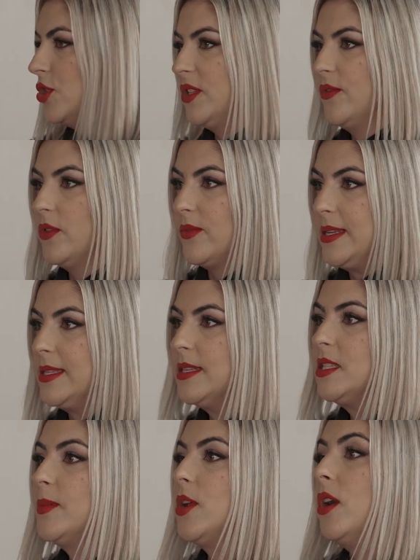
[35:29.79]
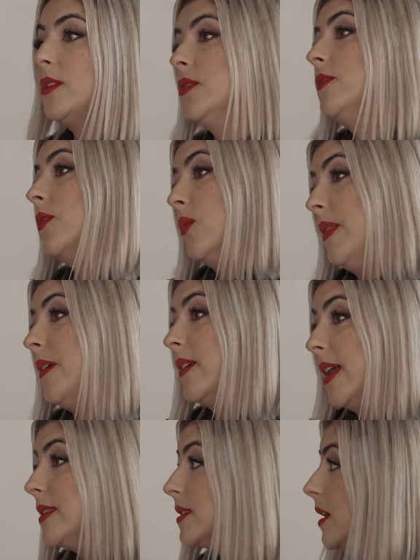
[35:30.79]
just for the residents, but also for when their
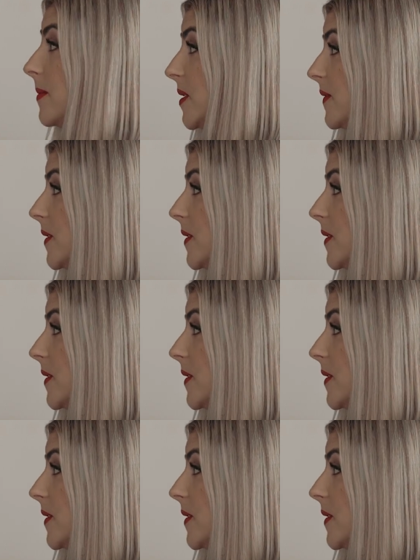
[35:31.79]
guests come to